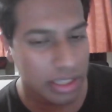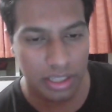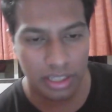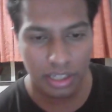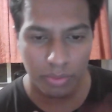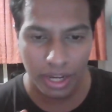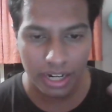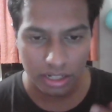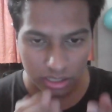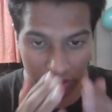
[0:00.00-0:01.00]
he
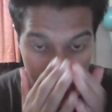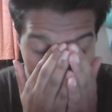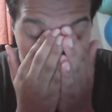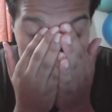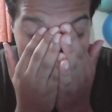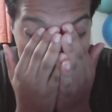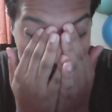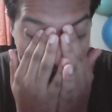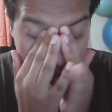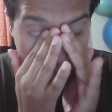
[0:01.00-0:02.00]
went. So Claudia had
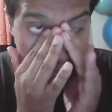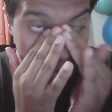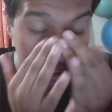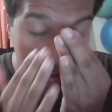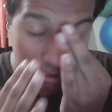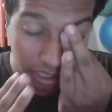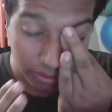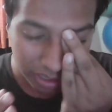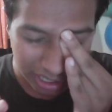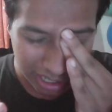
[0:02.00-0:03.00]
the time machine, so I don't
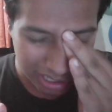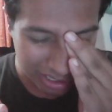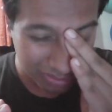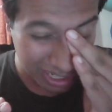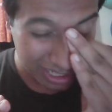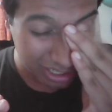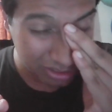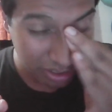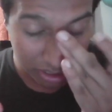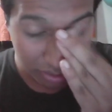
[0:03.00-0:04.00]
really understand why she did
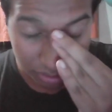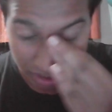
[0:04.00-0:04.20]
not use it.